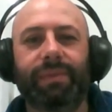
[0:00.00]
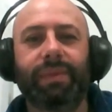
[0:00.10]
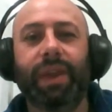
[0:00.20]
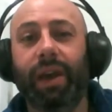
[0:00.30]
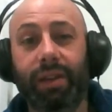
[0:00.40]

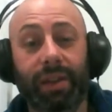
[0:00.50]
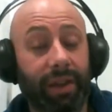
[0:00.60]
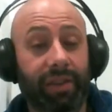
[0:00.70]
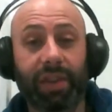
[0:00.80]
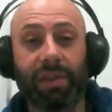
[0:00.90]

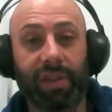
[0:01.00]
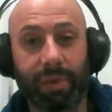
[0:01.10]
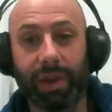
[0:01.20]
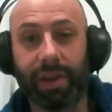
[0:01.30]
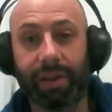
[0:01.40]
It seems to
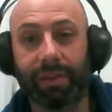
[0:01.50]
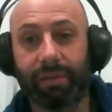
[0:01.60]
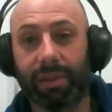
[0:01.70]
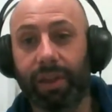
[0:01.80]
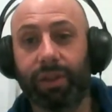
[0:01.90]
be,
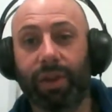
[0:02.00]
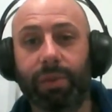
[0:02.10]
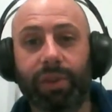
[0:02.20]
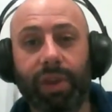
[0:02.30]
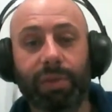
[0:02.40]
the
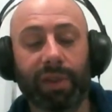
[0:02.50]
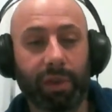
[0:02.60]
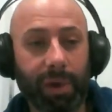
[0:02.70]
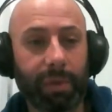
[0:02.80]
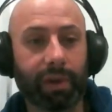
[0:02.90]
common theme. Because I
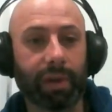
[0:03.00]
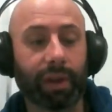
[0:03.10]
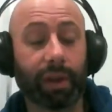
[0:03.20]
remember